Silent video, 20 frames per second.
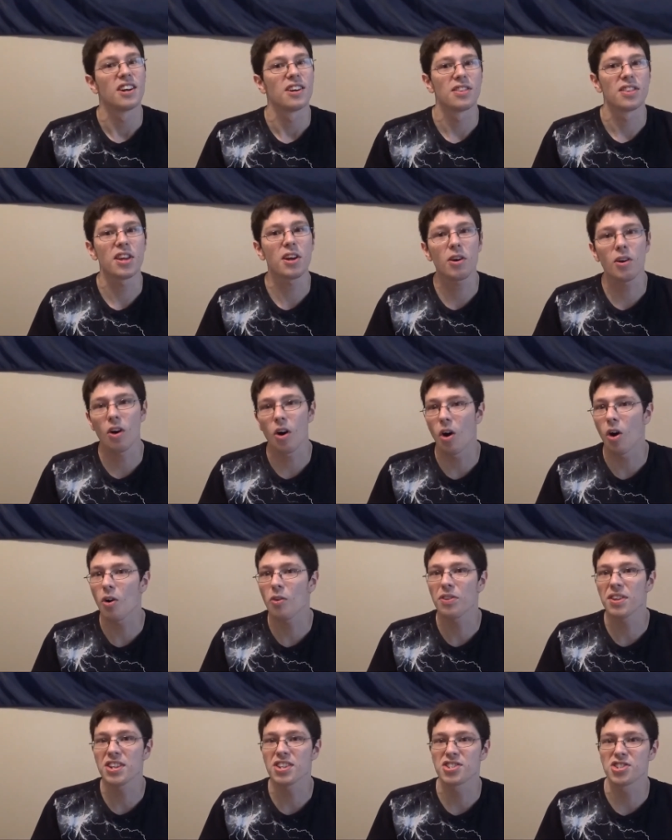There are
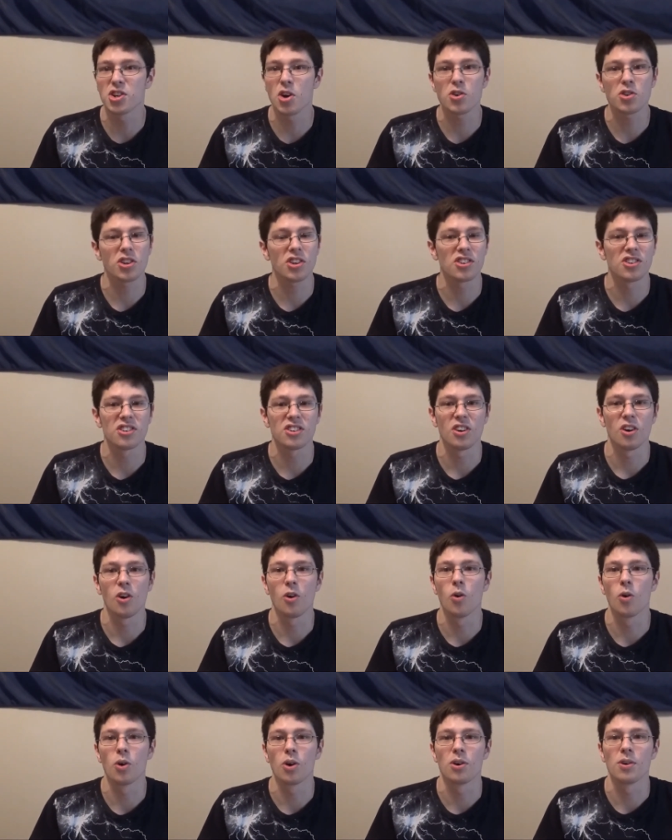all these jokes on,
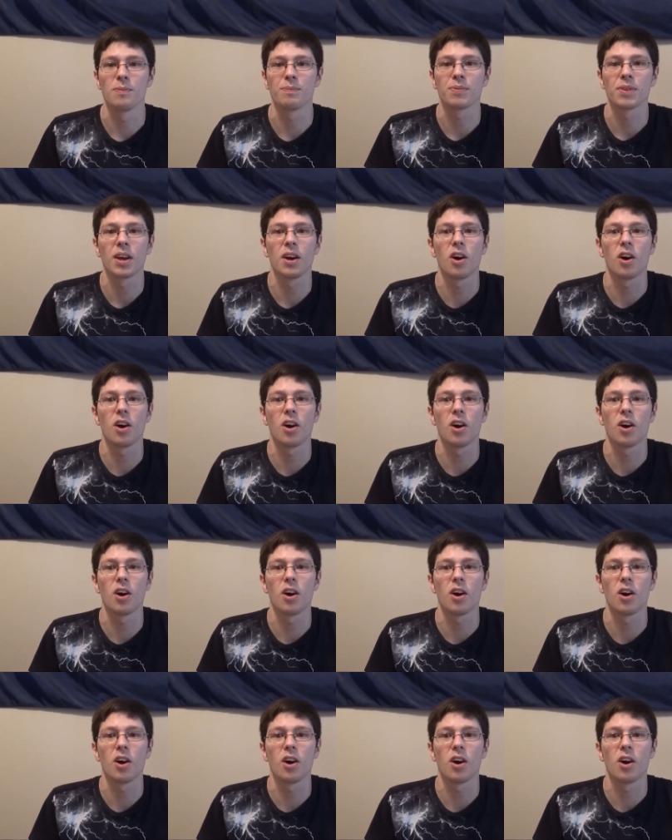or